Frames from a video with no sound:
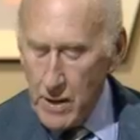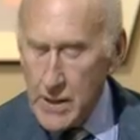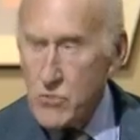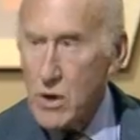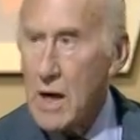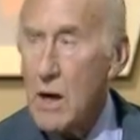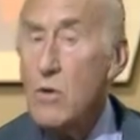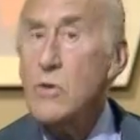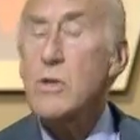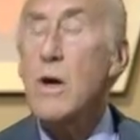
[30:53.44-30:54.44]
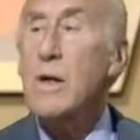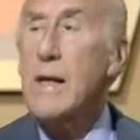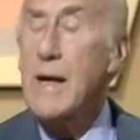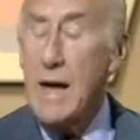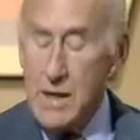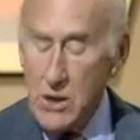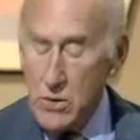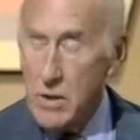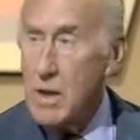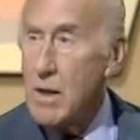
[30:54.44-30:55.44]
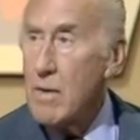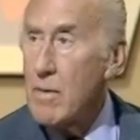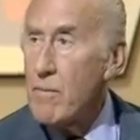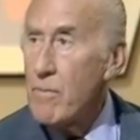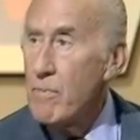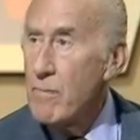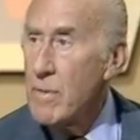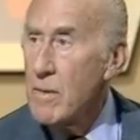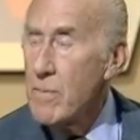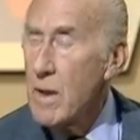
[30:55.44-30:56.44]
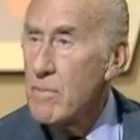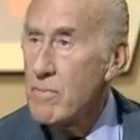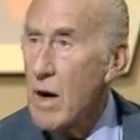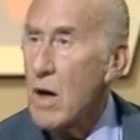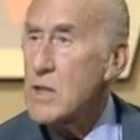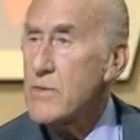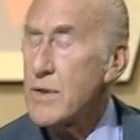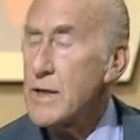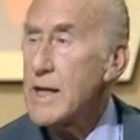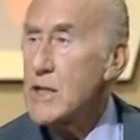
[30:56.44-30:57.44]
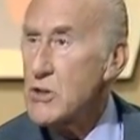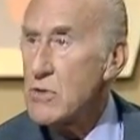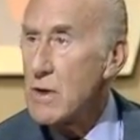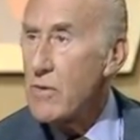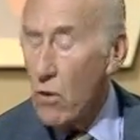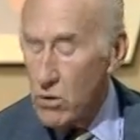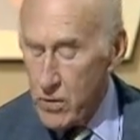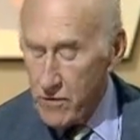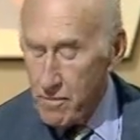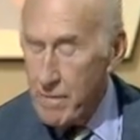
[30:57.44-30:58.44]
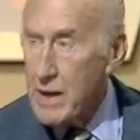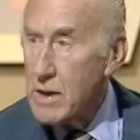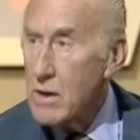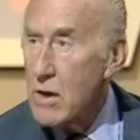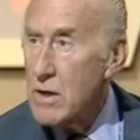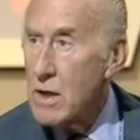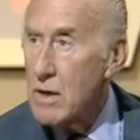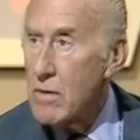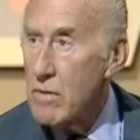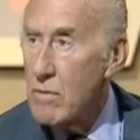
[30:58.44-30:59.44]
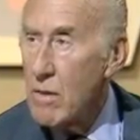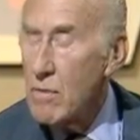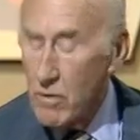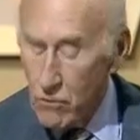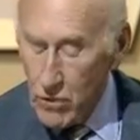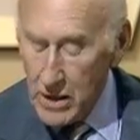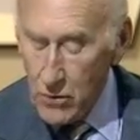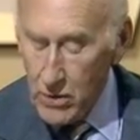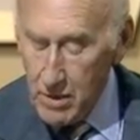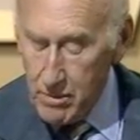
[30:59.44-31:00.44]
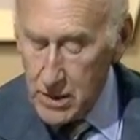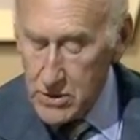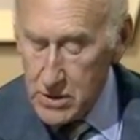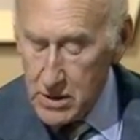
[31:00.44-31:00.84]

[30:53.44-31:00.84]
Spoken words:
Disregard. Who's going to get into the Oxford Dictionary all the way from Patagonia to runaway monsters?